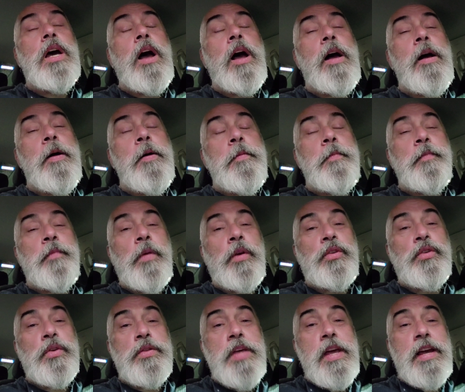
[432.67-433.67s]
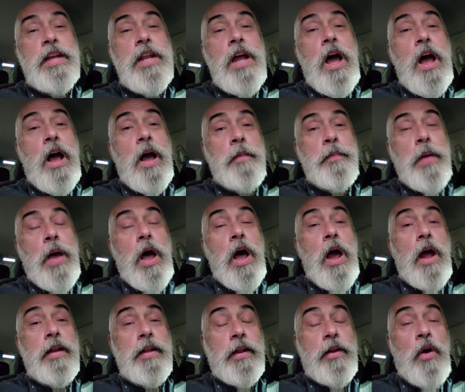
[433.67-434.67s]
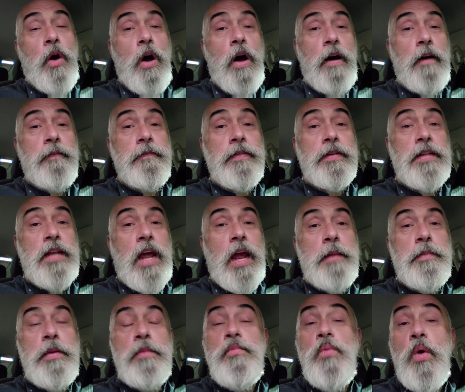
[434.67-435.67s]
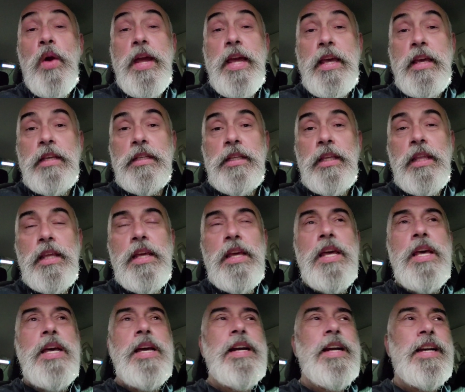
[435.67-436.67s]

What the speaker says: so they can hop on and off the table more easily,